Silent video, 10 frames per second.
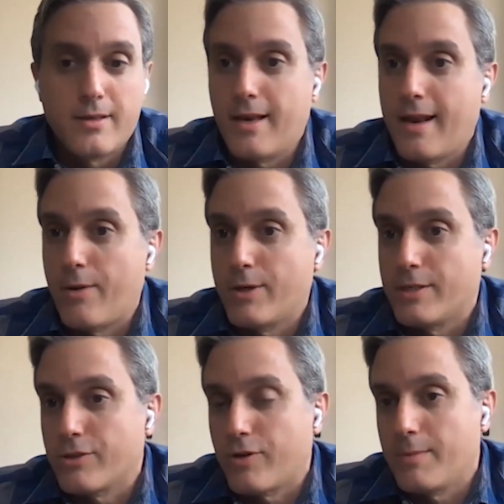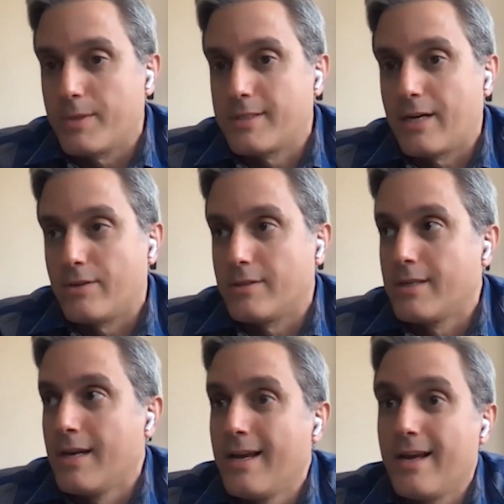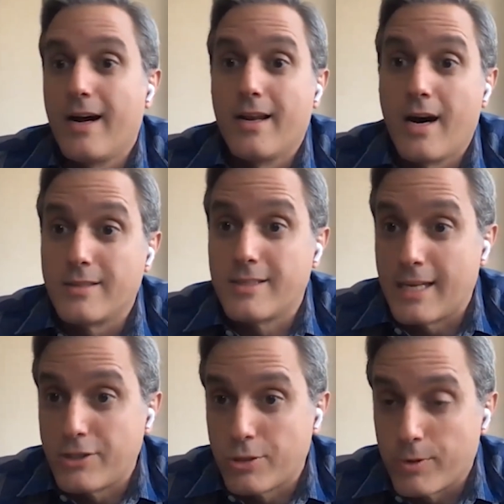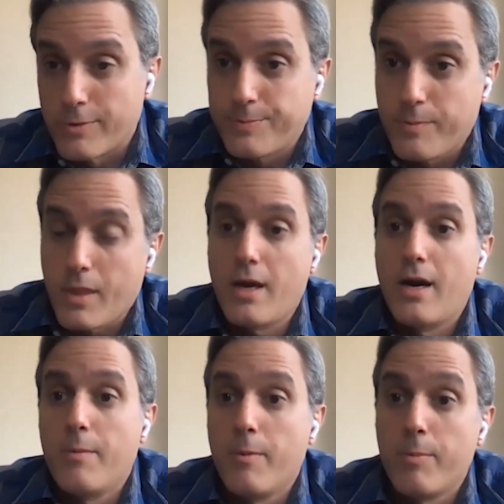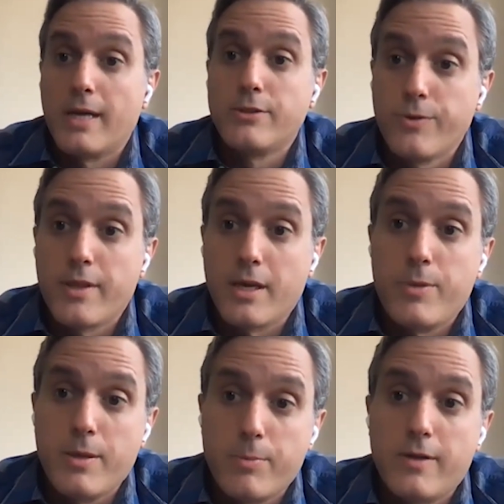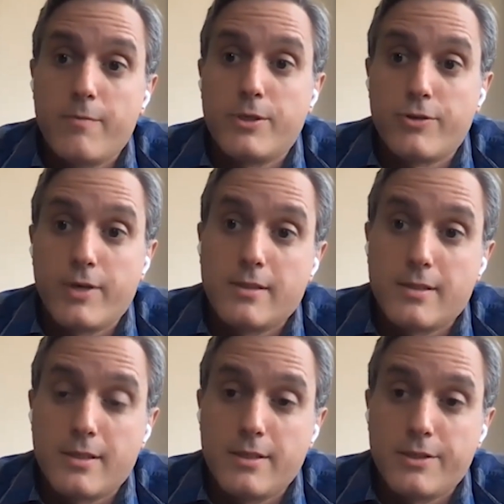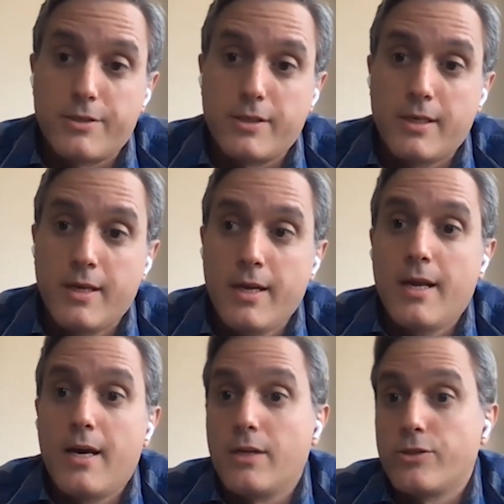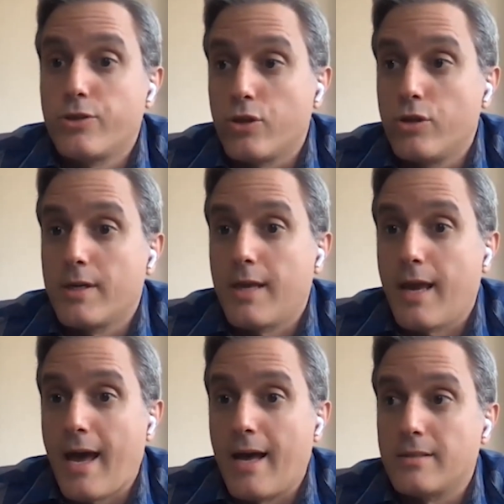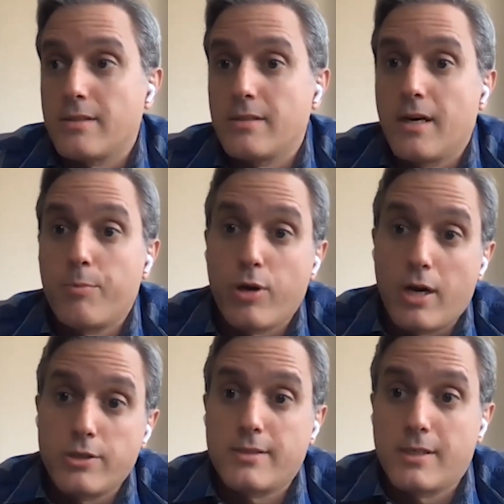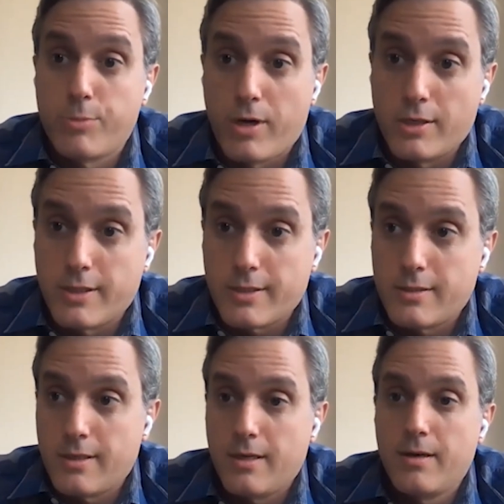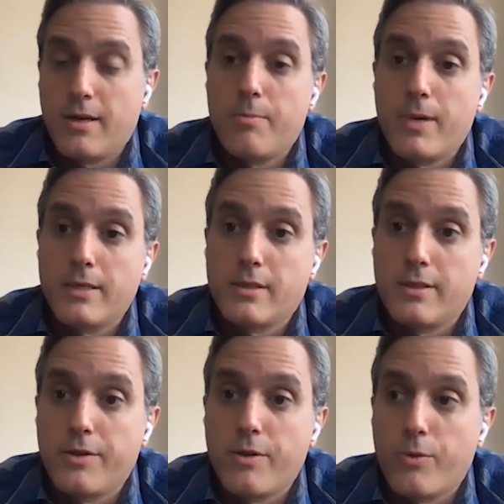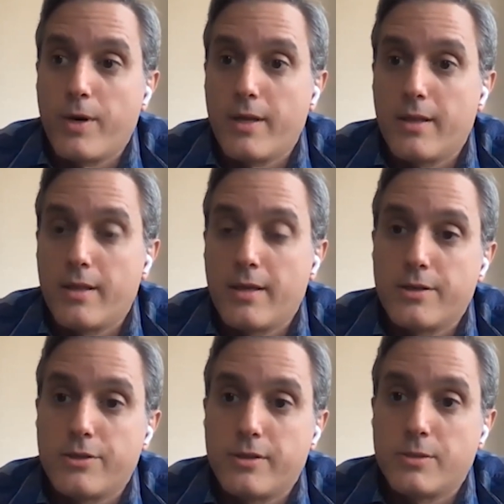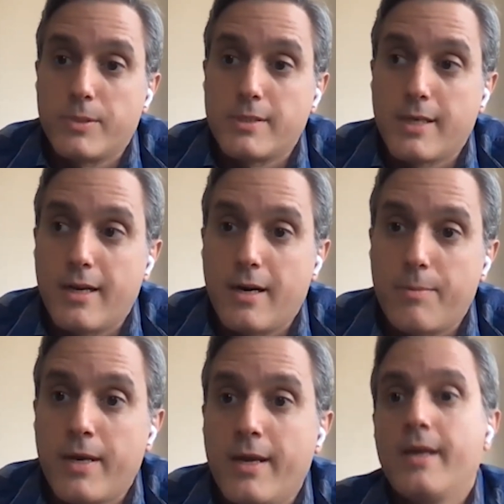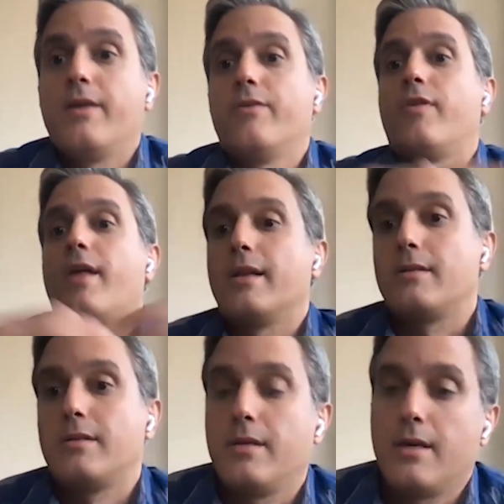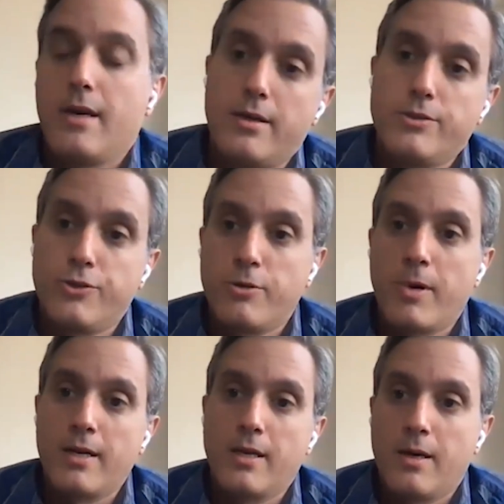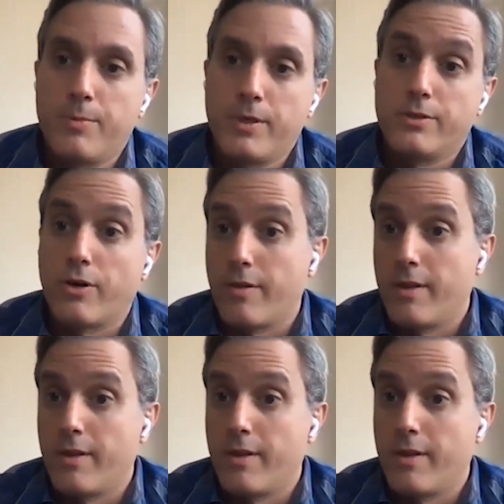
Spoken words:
and how I described it sounds nonsensible. But I do think people have been trained in this industry to look at projects as projects. And basically the way that the industry has been set up is that junior mining companies